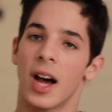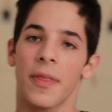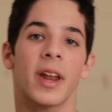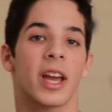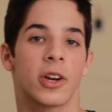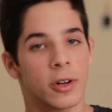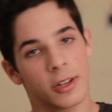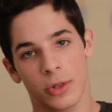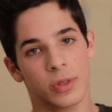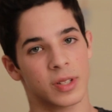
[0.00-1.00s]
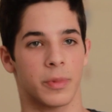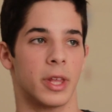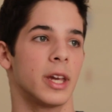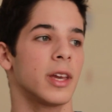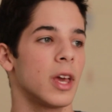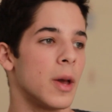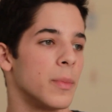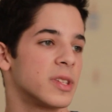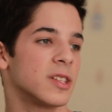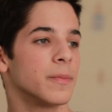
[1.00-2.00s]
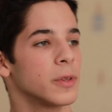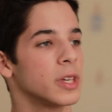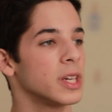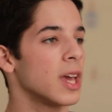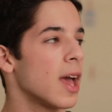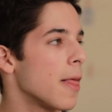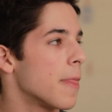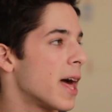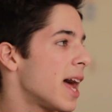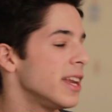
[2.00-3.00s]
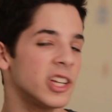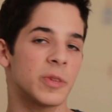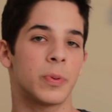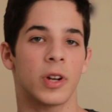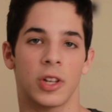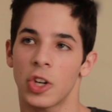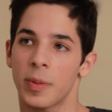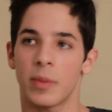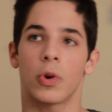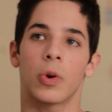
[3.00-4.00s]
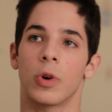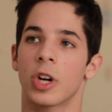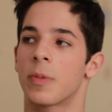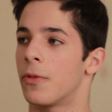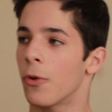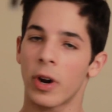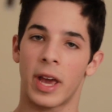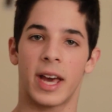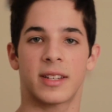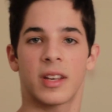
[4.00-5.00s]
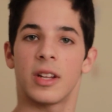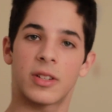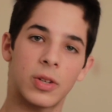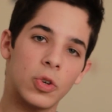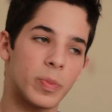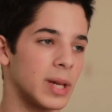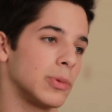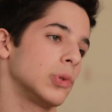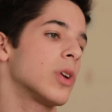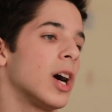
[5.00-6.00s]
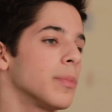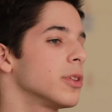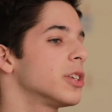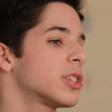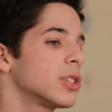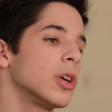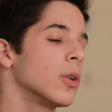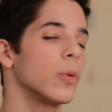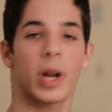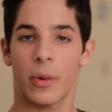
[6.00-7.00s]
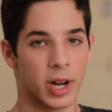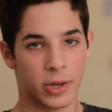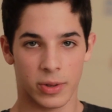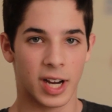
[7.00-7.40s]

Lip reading: not that I couldn't do something, but simply that I needed to put a little bit more work beforehand to be able to accomplish what I wanted to